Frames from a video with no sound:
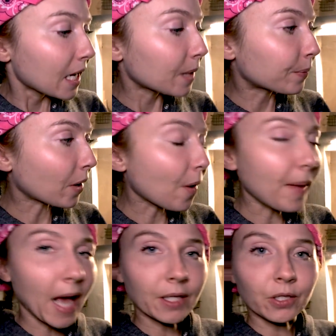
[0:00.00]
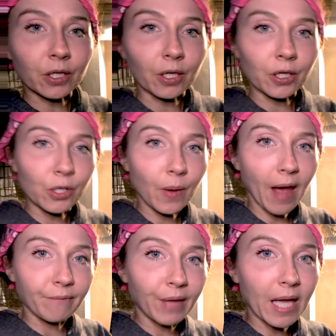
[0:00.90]
In a ProMaster, you
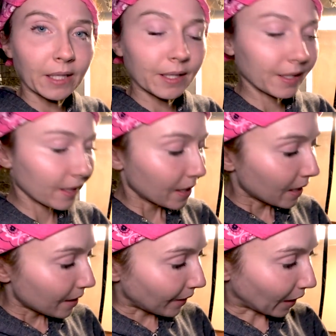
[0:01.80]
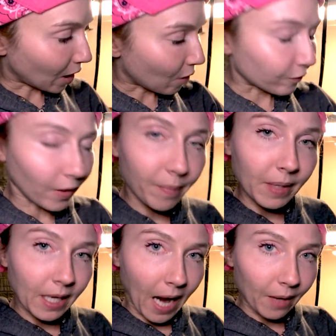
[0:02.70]
have vents that go from
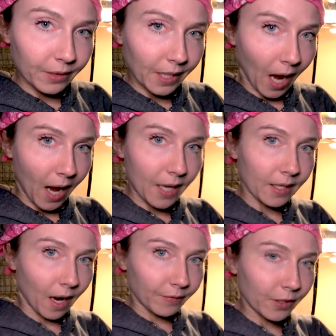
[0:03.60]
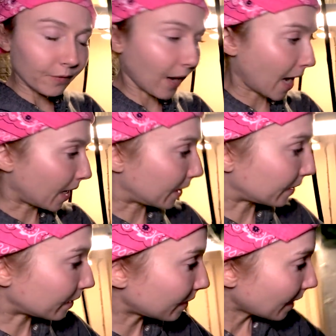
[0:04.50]
the outside of your
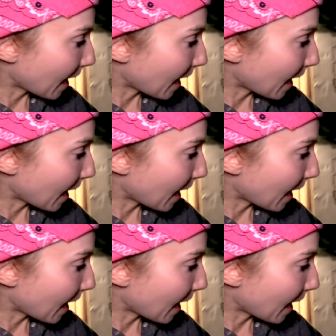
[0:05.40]
van,